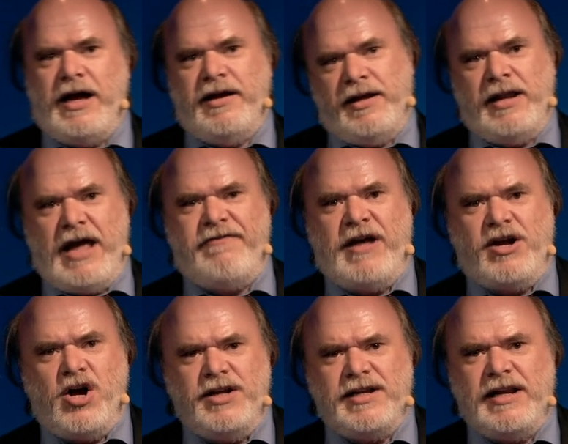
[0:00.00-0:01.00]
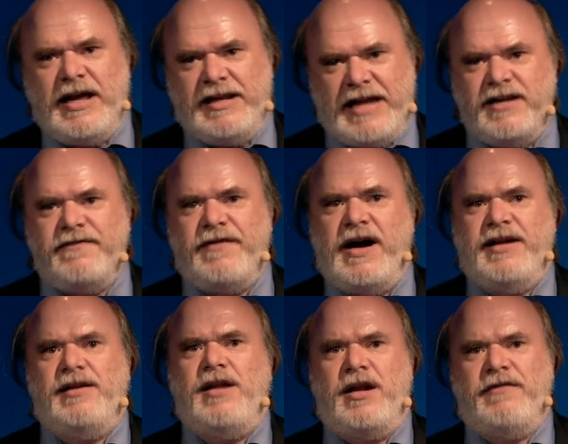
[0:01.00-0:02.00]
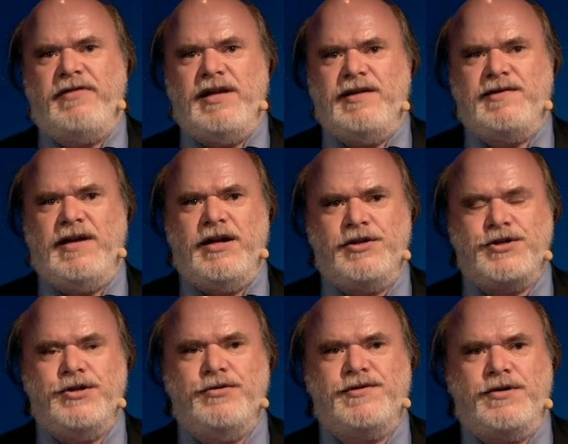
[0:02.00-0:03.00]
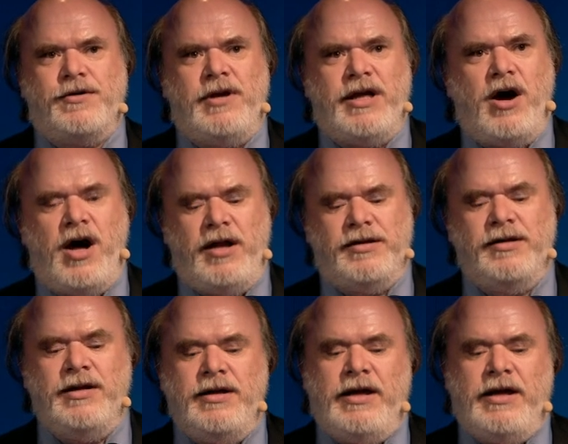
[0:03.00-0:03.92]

in FI content identified a lot of these issues early on,